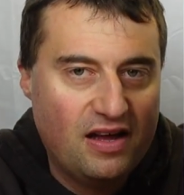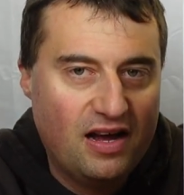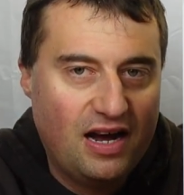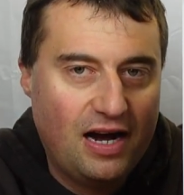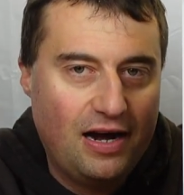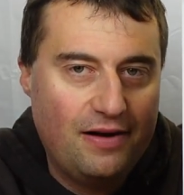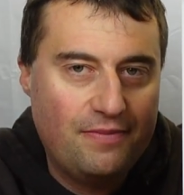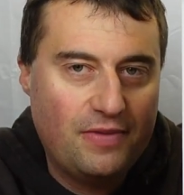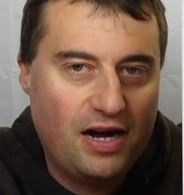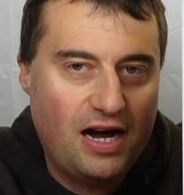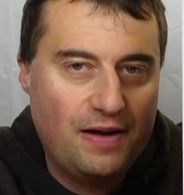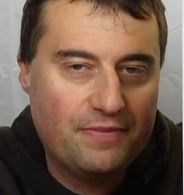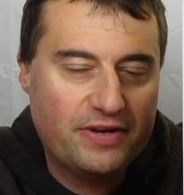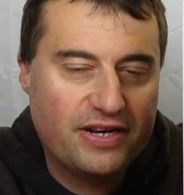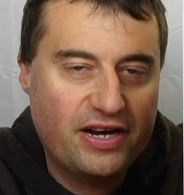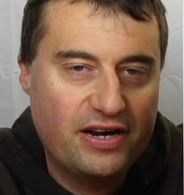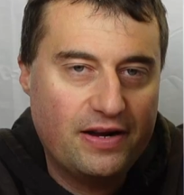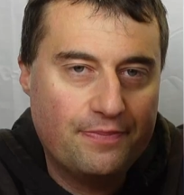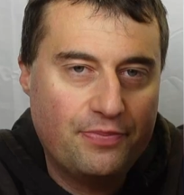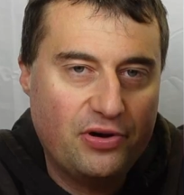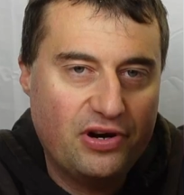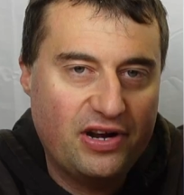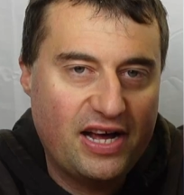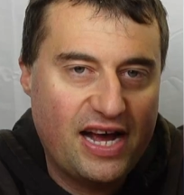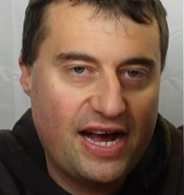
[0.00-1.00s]
I'm going
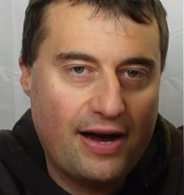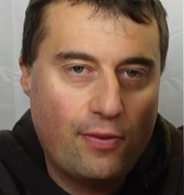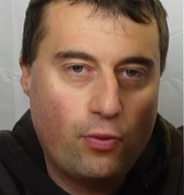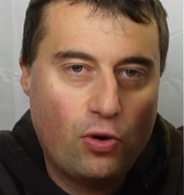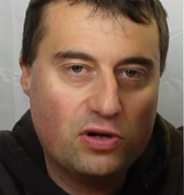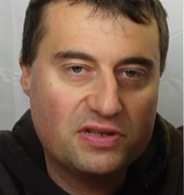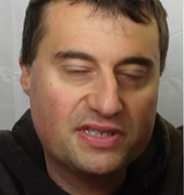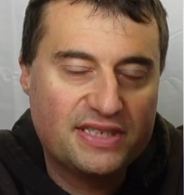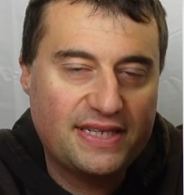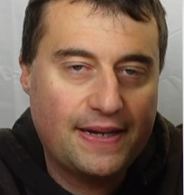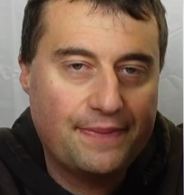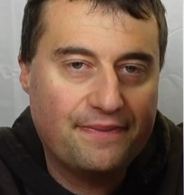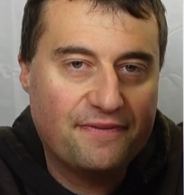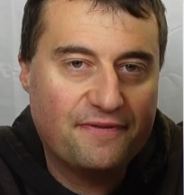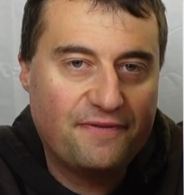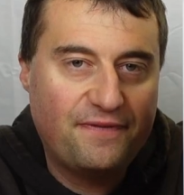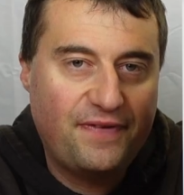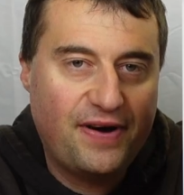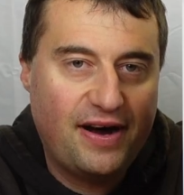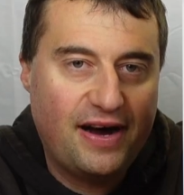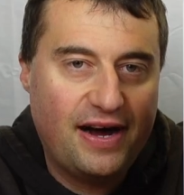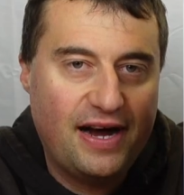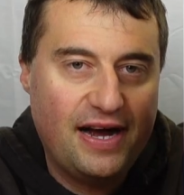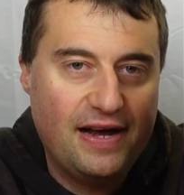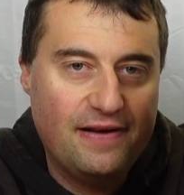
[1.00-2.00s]
to put it at
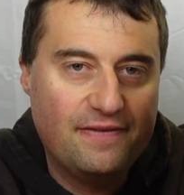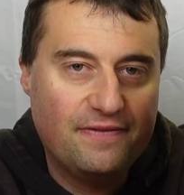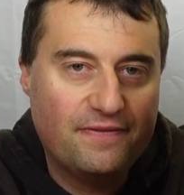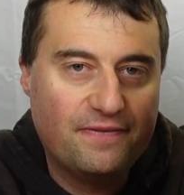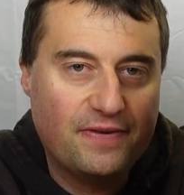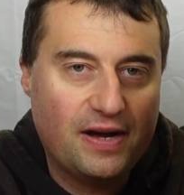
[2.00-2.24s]
175,